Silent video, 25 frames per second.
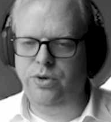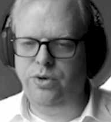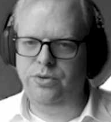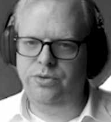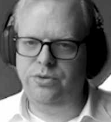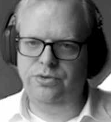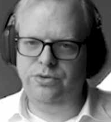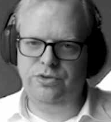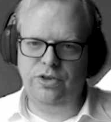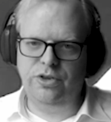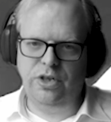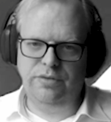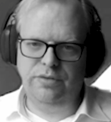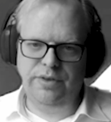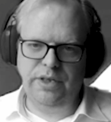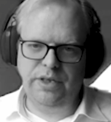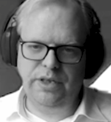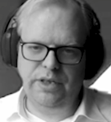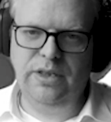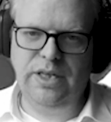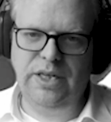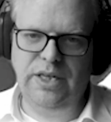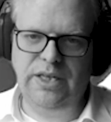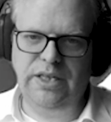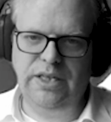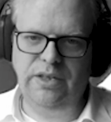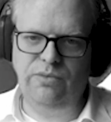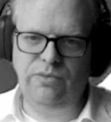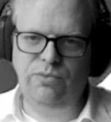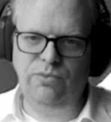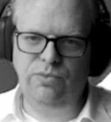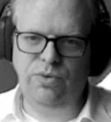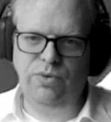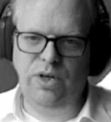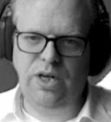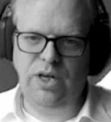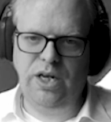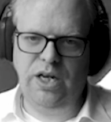are you serving
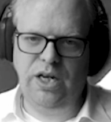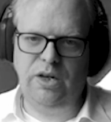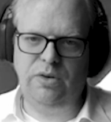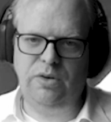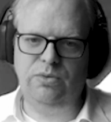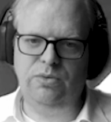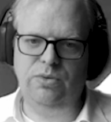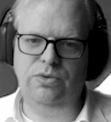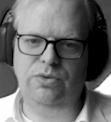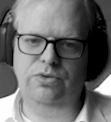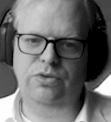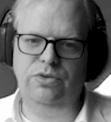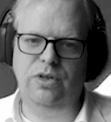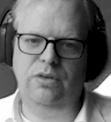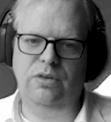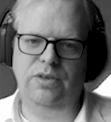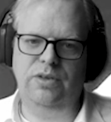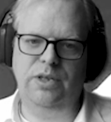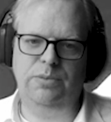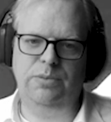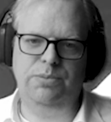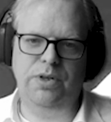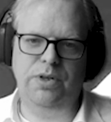and how do you solve that